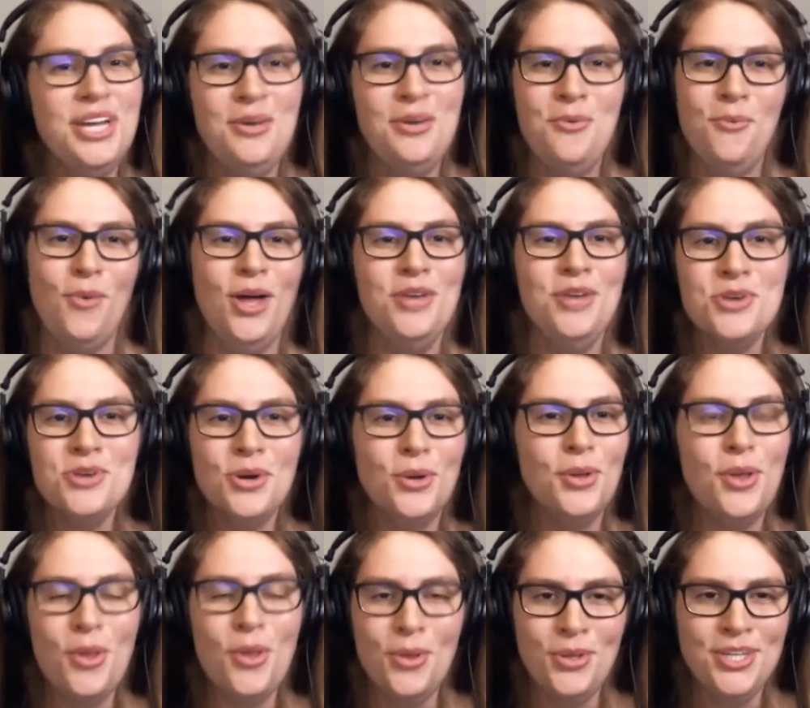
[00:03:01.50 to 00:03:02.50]
and one
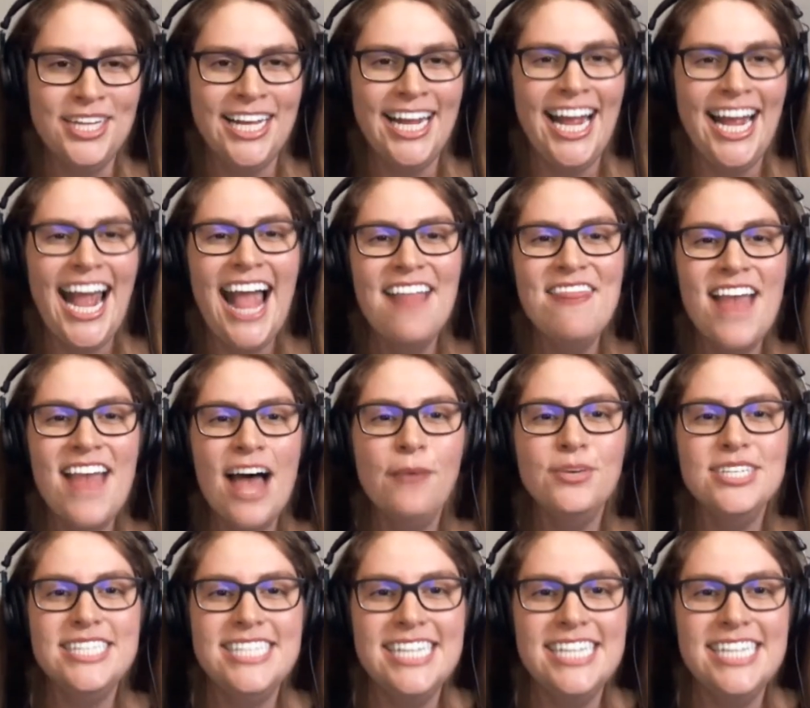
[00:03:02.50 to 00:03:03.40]
goal only. And that was